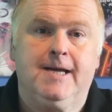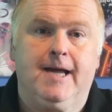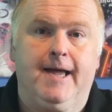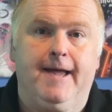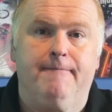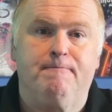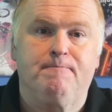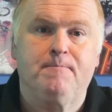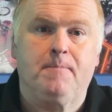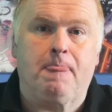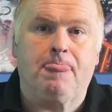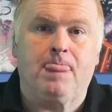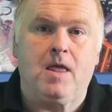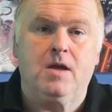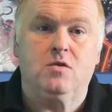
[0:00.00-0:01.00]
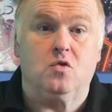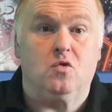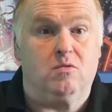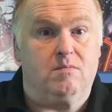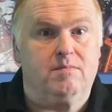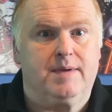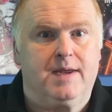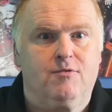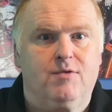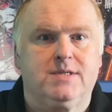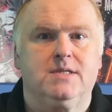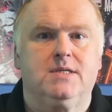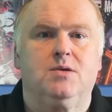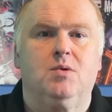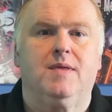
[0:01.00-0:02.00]
Um, so be
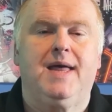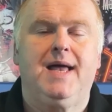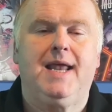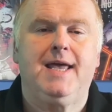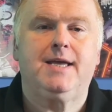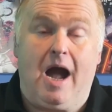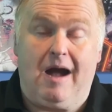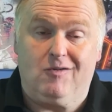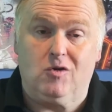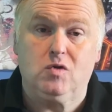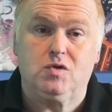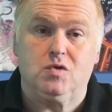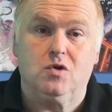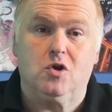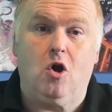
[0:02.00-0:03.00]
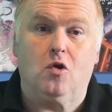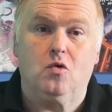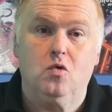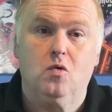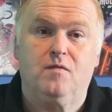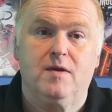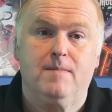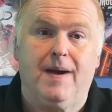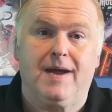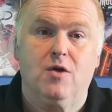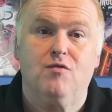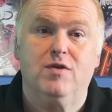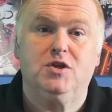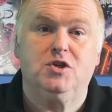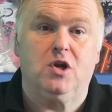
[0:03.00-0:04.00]
interesting to see what they're like. I've also got hopefully my
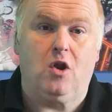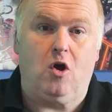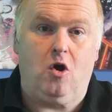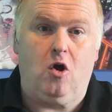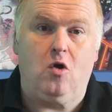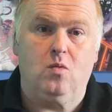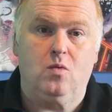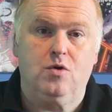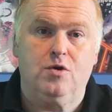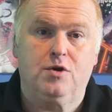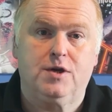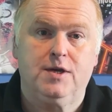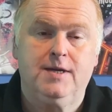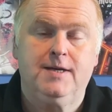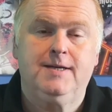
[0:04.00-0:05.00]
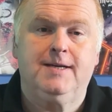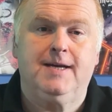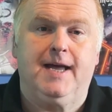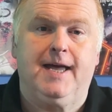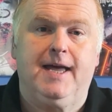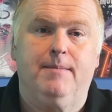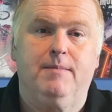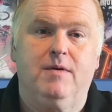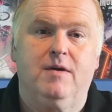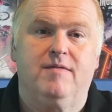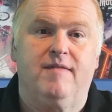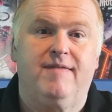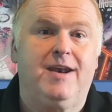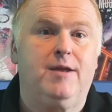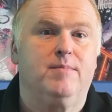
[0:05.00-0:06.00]
original artwork um, of
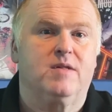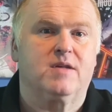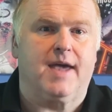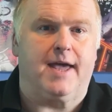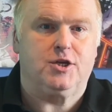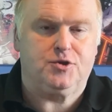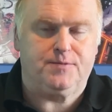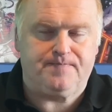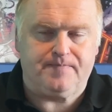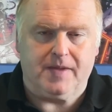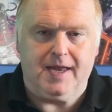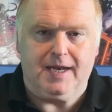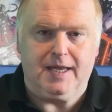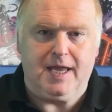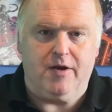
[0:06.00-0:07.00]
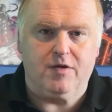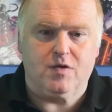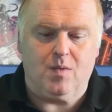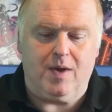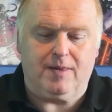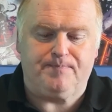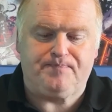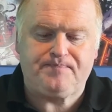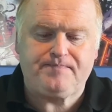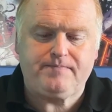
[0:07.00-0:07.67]
a Venom sketch in here as well.